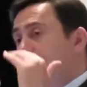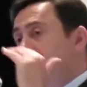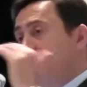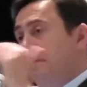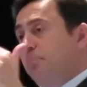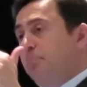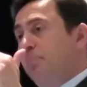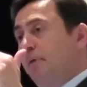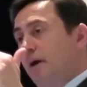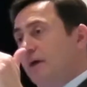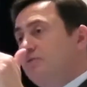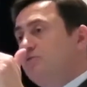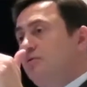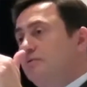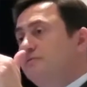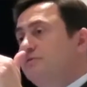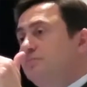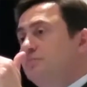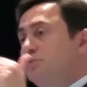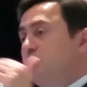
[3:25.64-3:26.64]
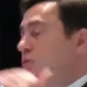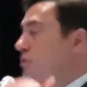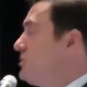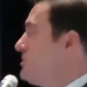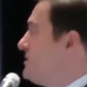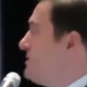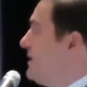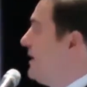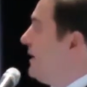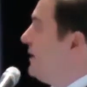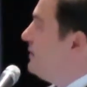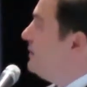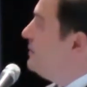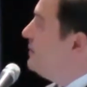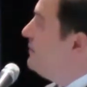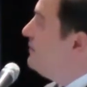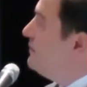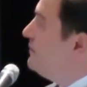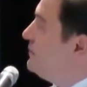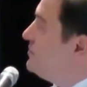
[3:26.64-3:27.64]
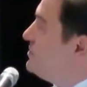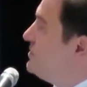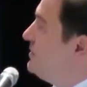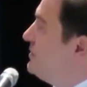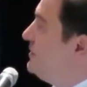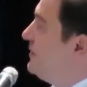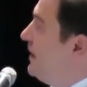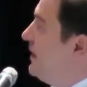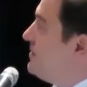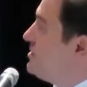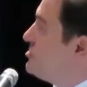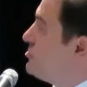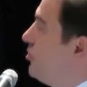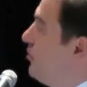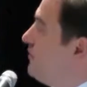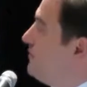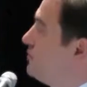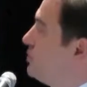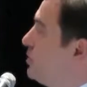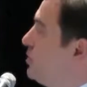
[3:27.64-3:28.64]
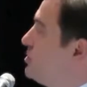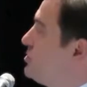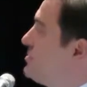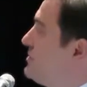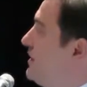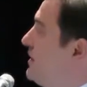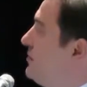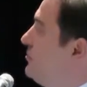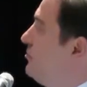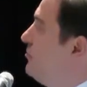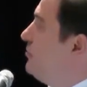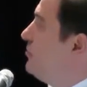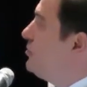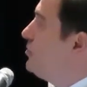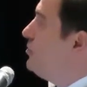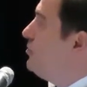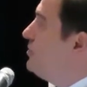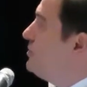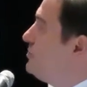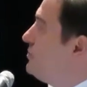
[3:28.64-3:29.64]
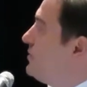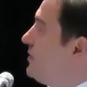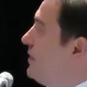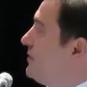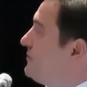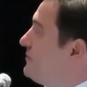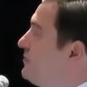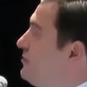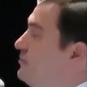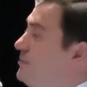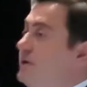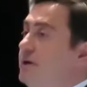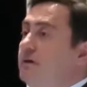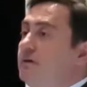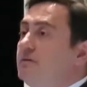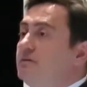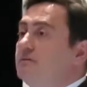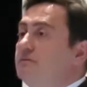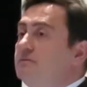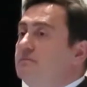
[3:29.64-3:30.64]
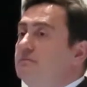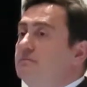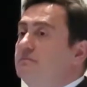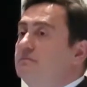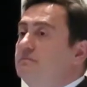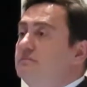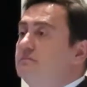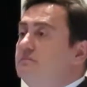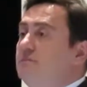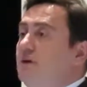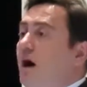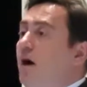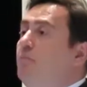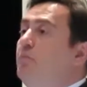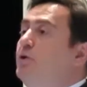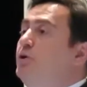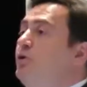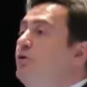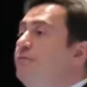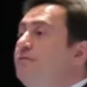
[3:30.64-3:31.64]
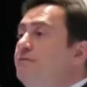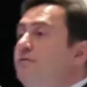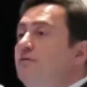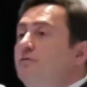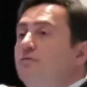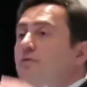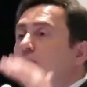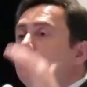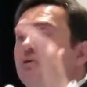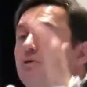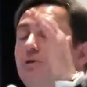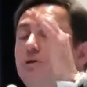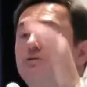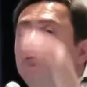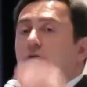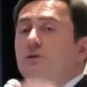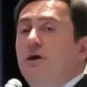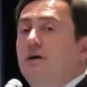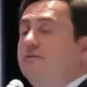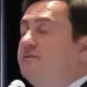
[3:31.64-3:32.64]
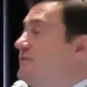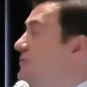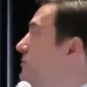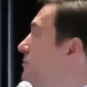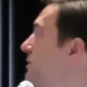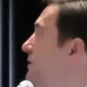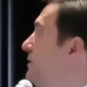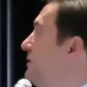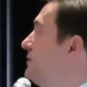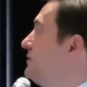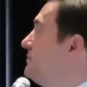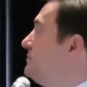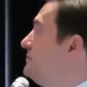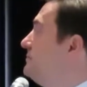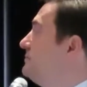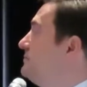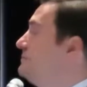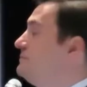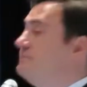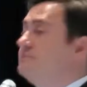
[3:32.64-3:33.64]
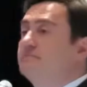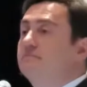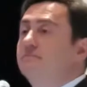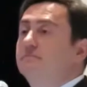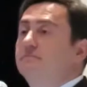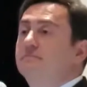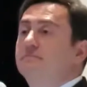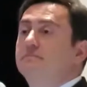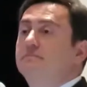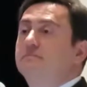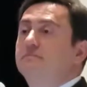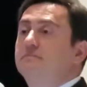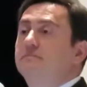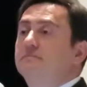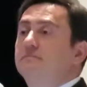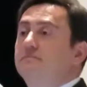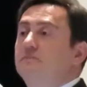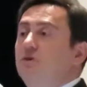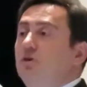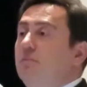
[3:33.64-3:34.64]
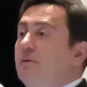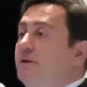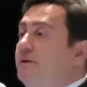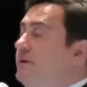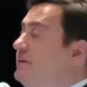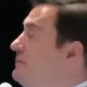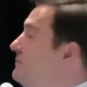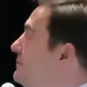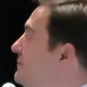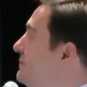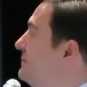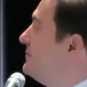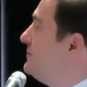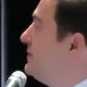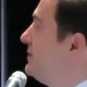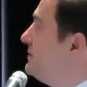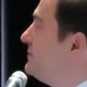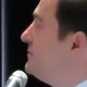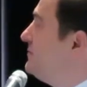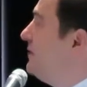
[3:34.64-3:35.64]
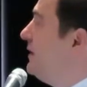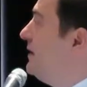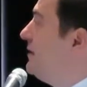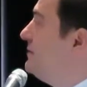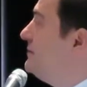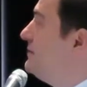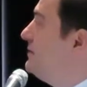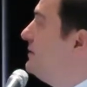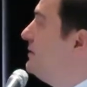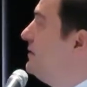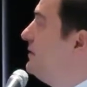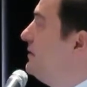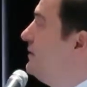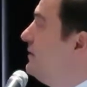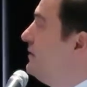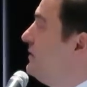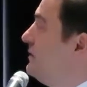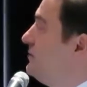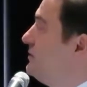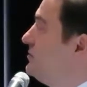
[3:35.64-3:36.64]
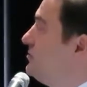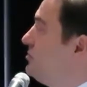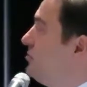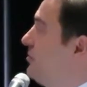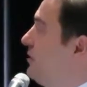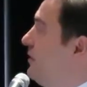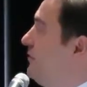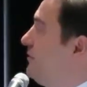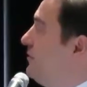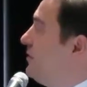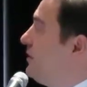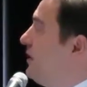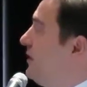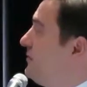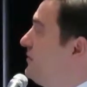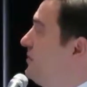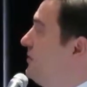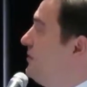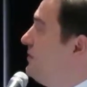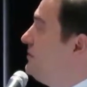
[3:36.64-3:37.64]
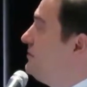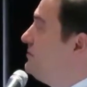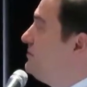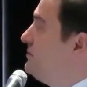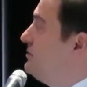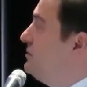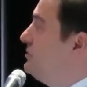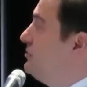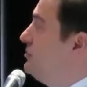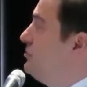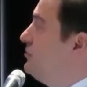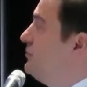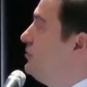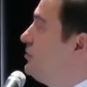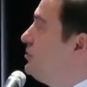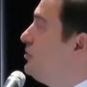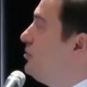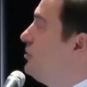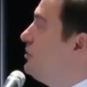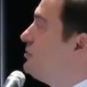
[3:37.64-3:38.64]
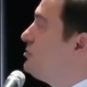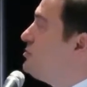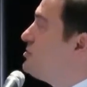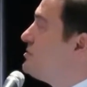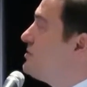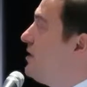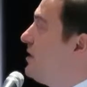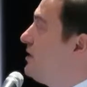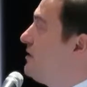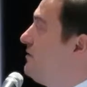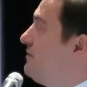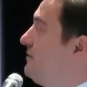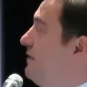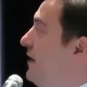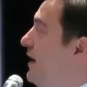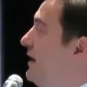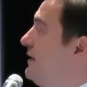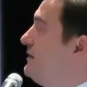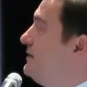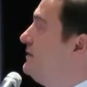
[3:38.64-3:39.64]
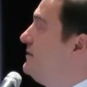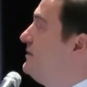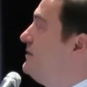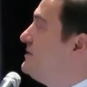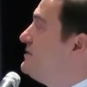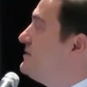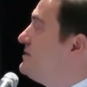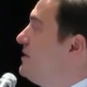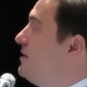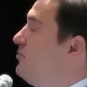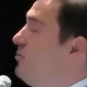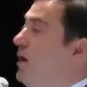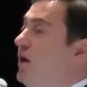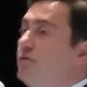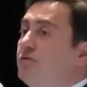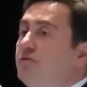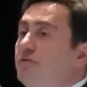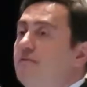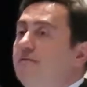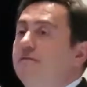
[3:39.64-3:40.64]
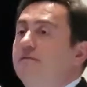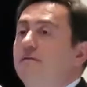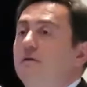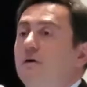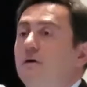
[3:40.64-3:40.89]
deep part of the prostate, if you see the edge of prostate, you were going to cut from here. How many of you were going to cut from here? Nobody? That's fine. So if you cut here, you were going to sacrifice this amount of